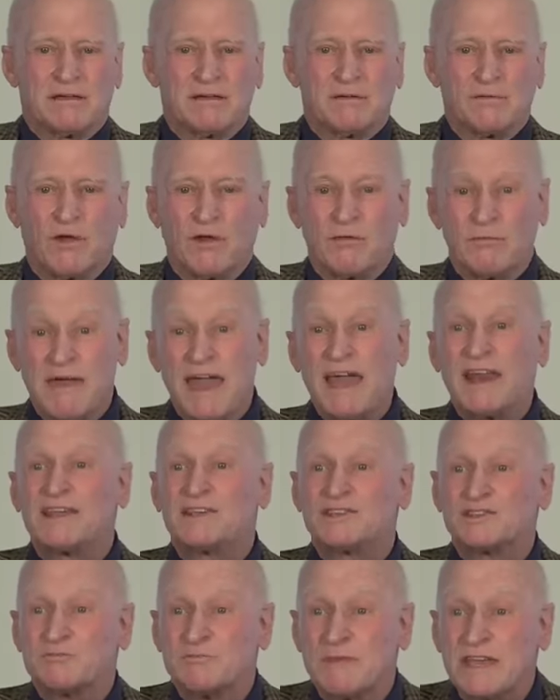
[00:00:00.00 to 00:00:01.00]
Ron
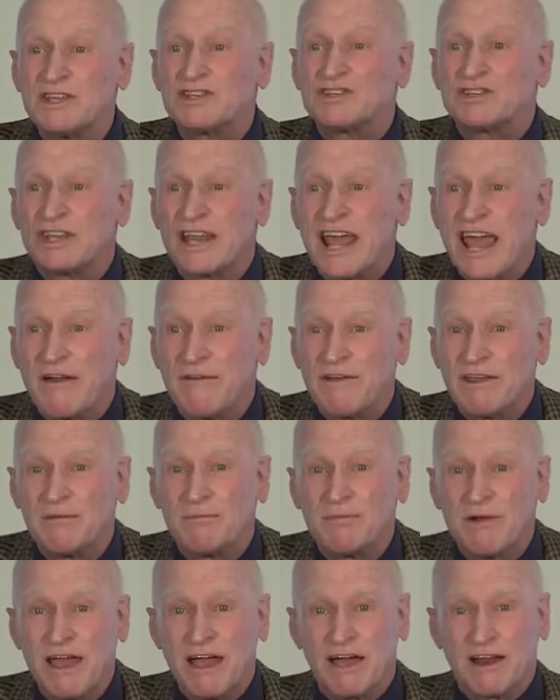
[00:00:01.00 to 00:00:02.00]
Manners mentioned Harry
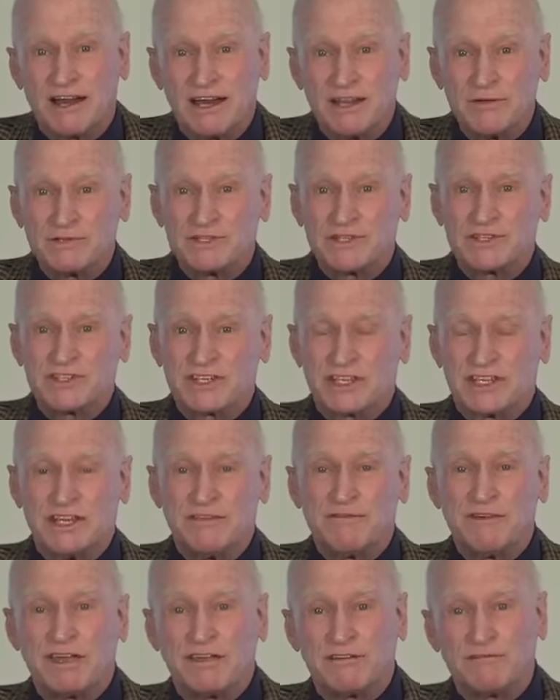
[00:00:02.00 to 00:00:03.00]
Browne, and he was a
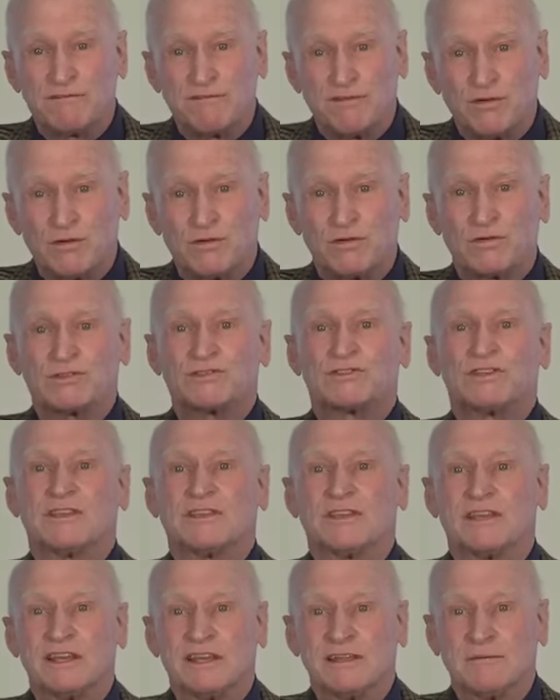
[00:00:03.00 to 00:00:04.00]
significant force in
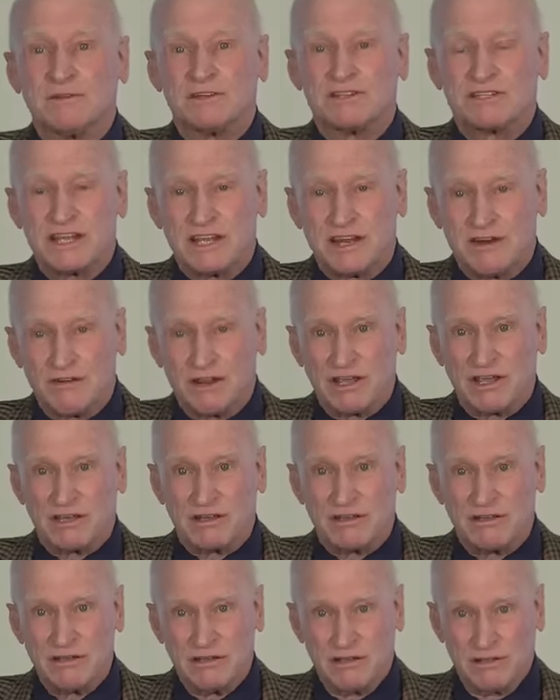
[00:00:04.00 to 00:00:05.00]
the
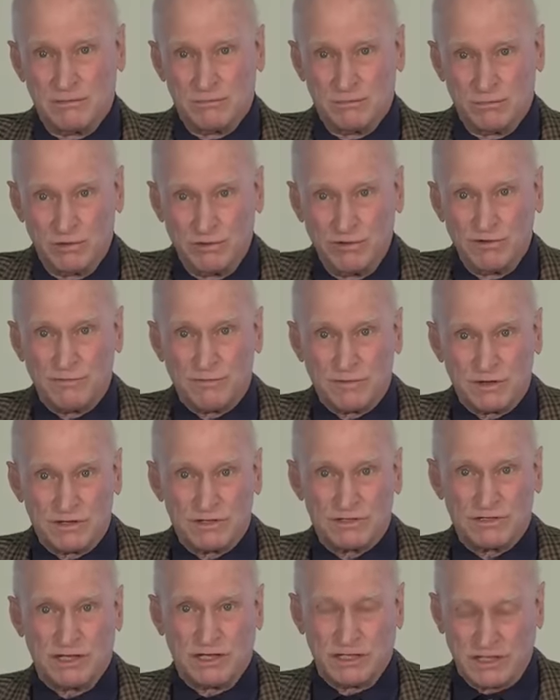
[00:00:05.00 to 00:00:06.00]
libertarian
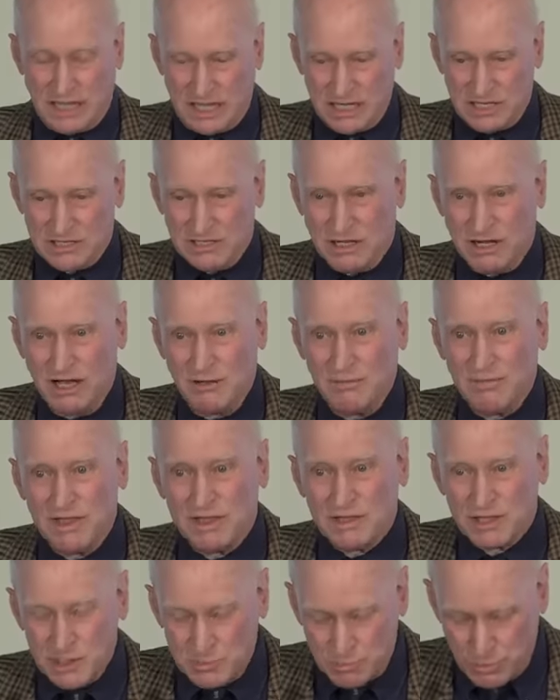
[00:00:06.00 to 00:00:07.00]
movement at that time.
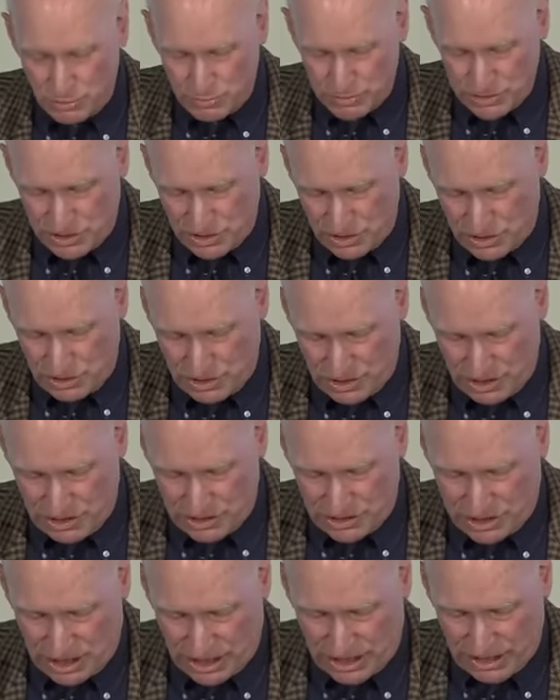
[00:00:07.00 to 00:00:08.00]
This book was
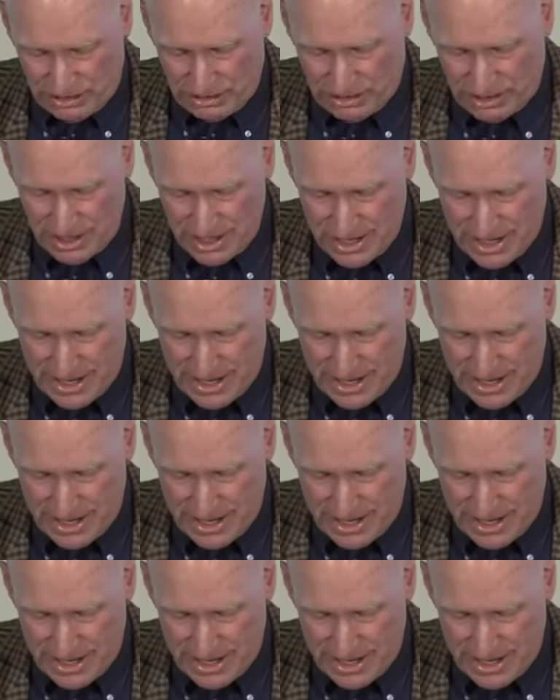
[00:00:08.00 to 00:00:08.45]
entitled